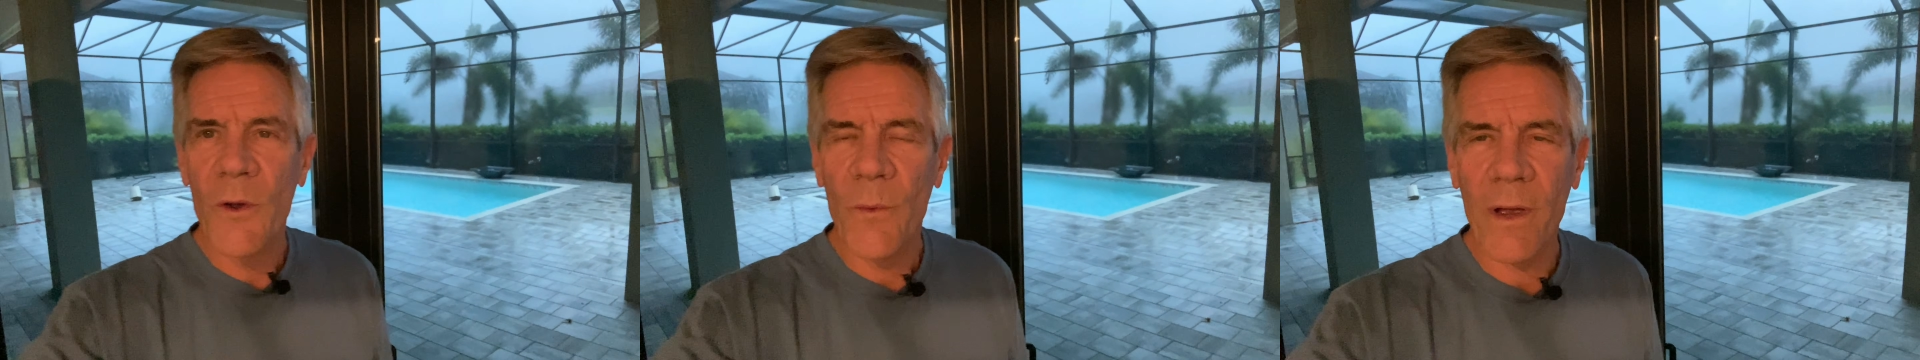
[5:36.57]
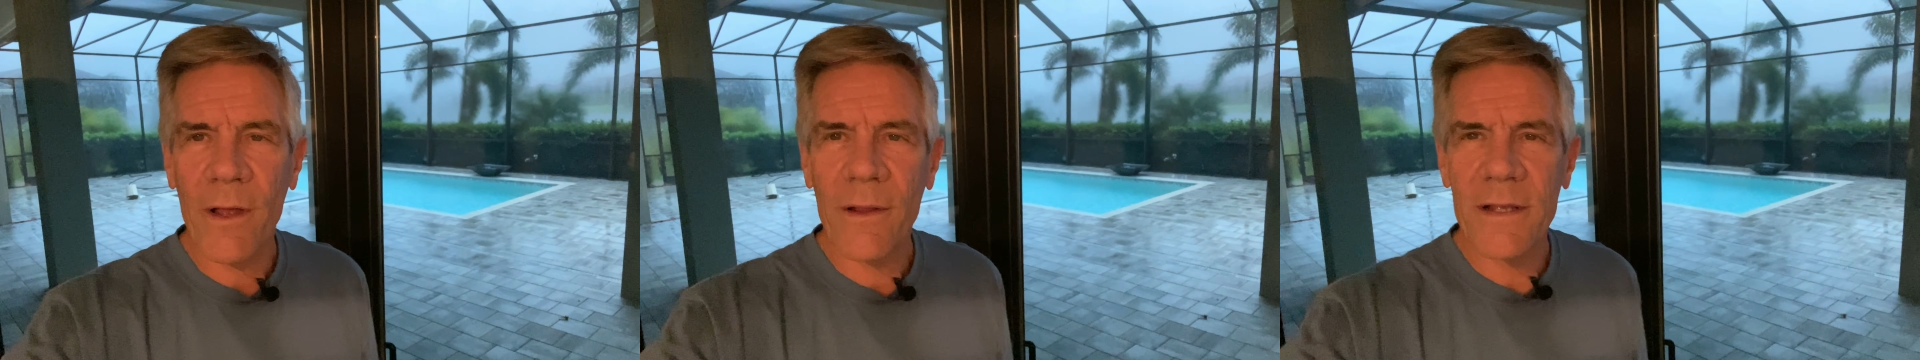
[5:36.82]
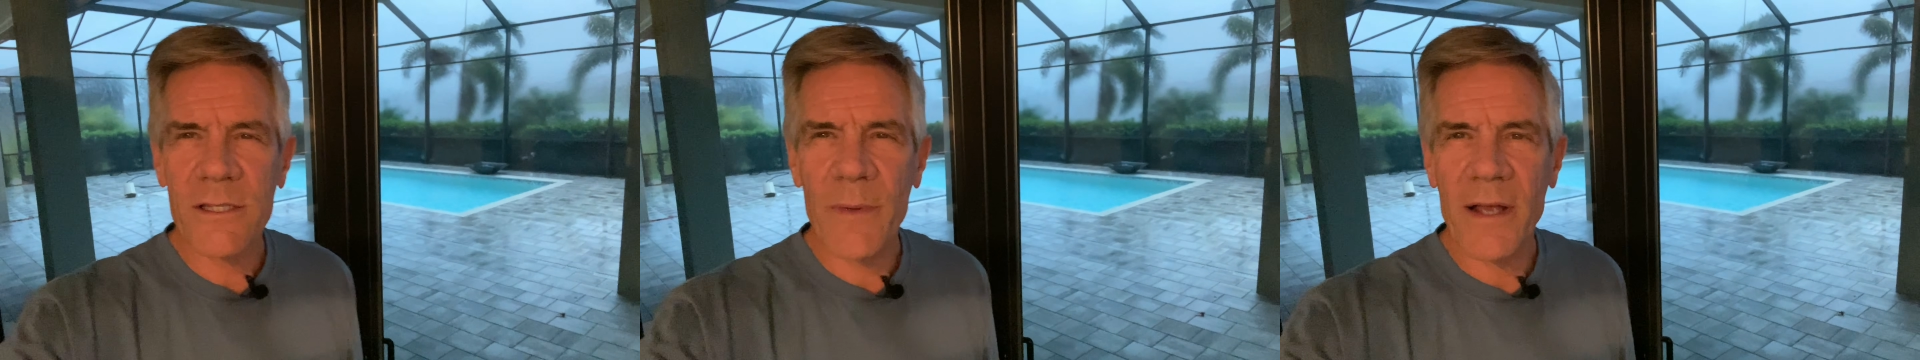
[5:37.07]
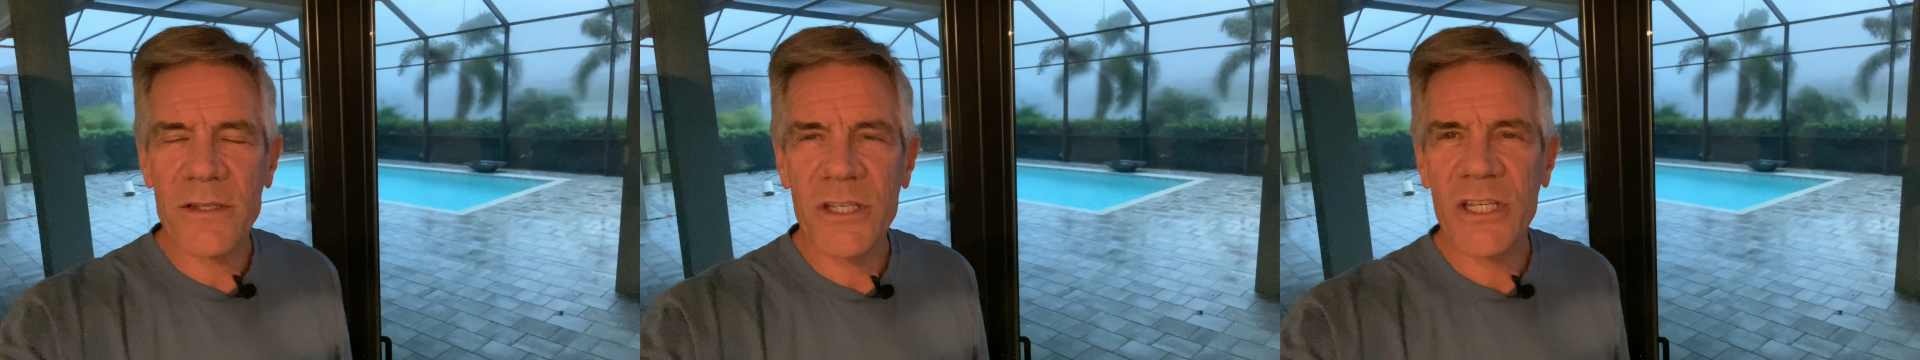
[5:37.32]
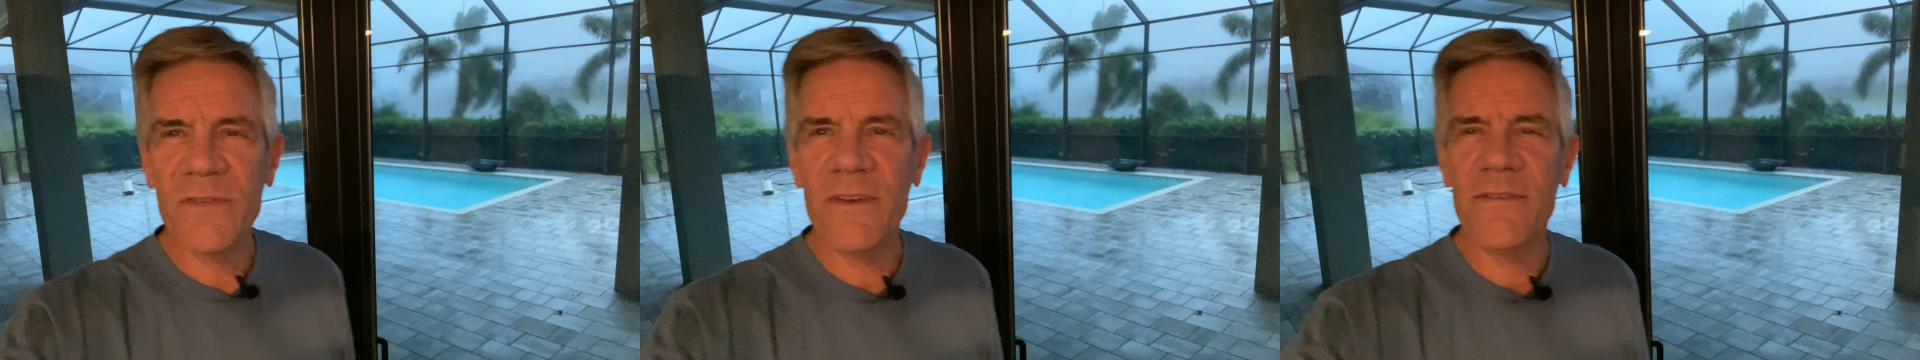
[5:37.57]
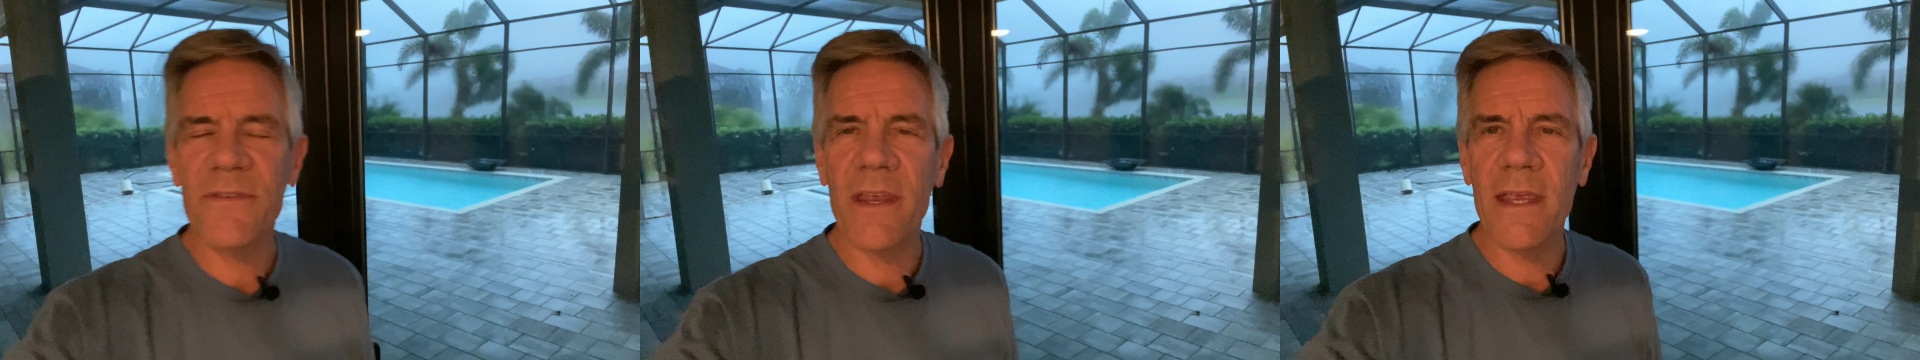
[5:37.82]
Well, it's about
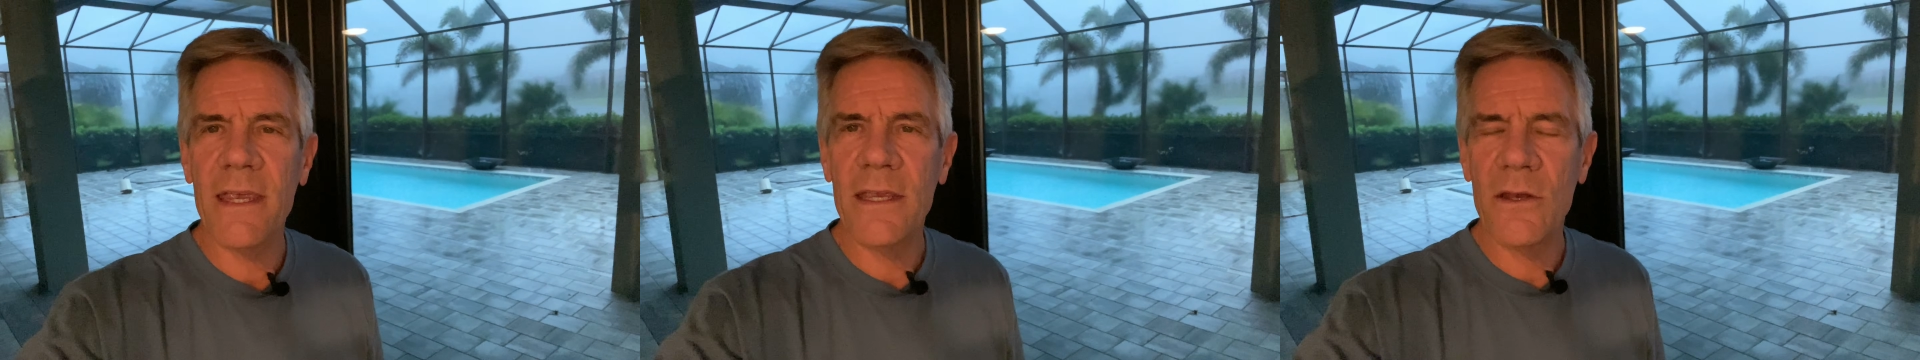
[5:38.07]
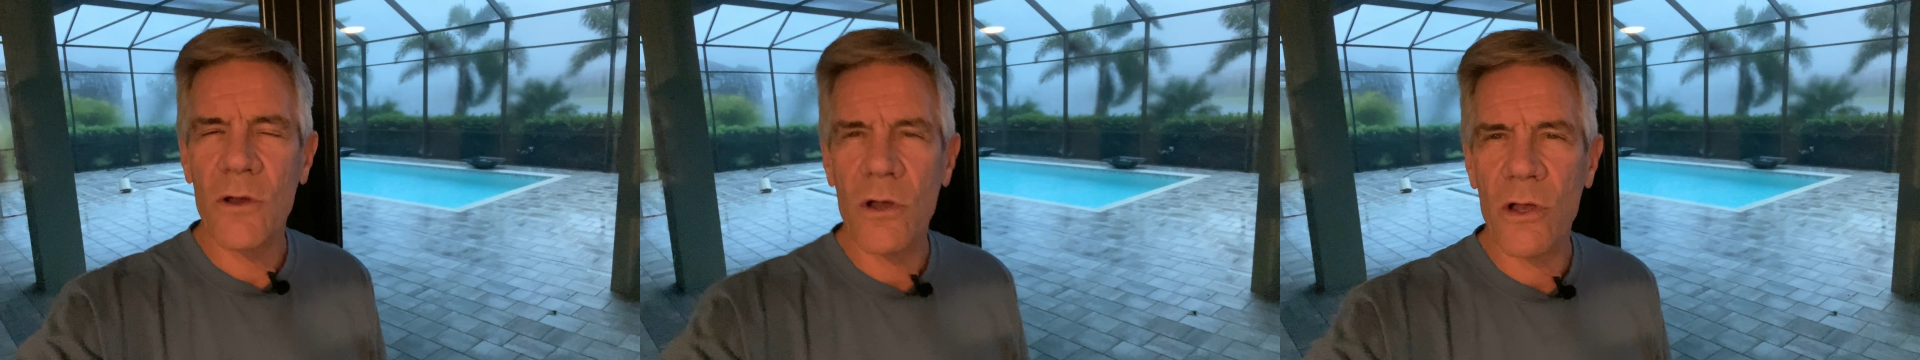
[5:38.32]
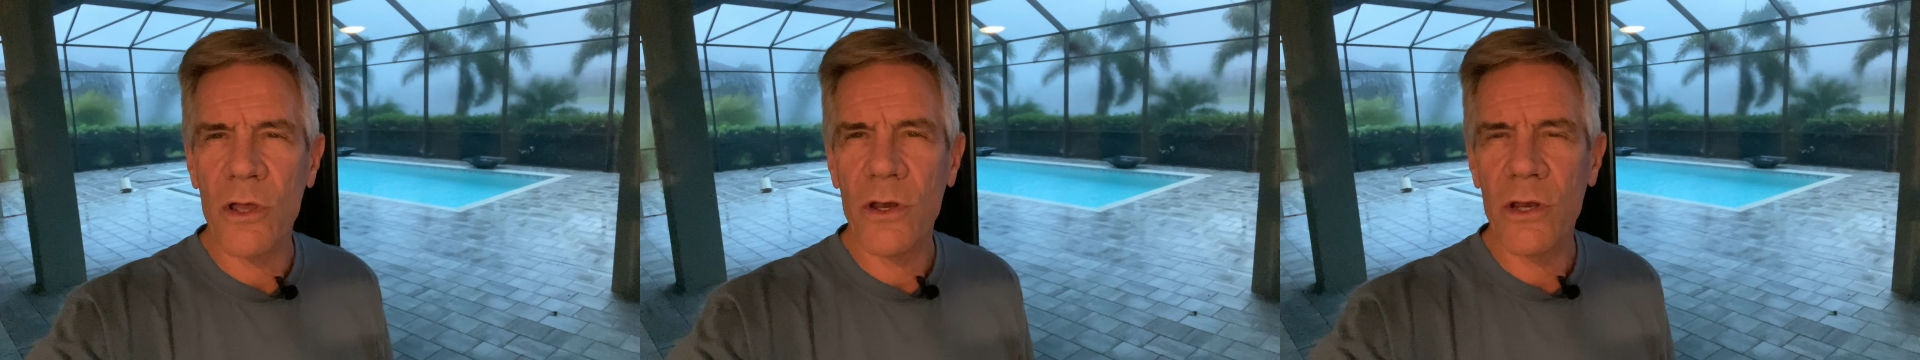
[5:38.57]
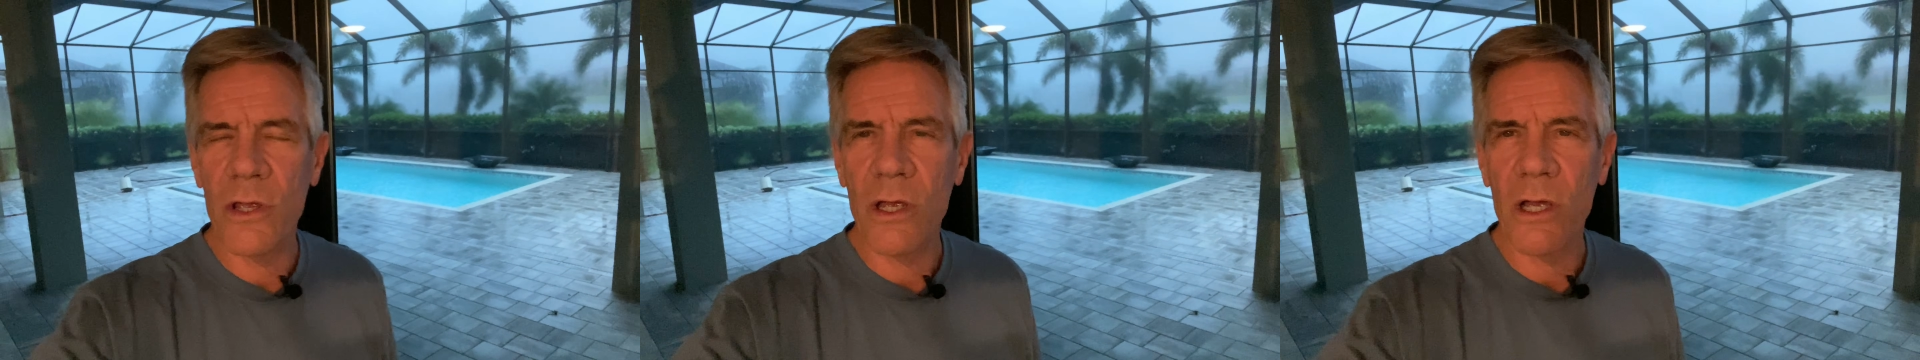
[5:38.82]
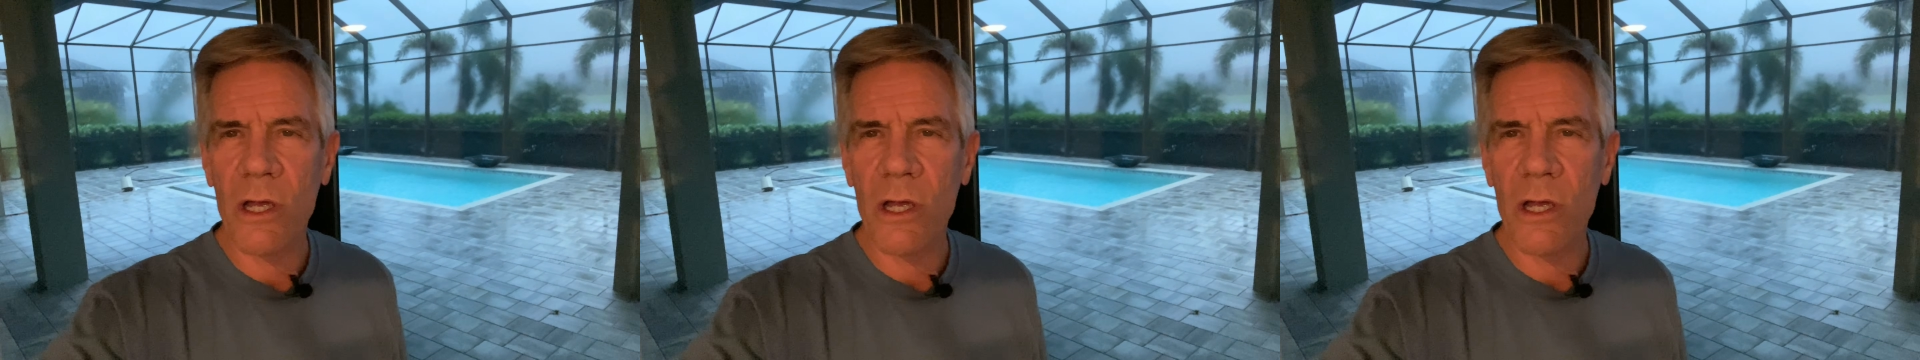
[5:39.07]
6:15 on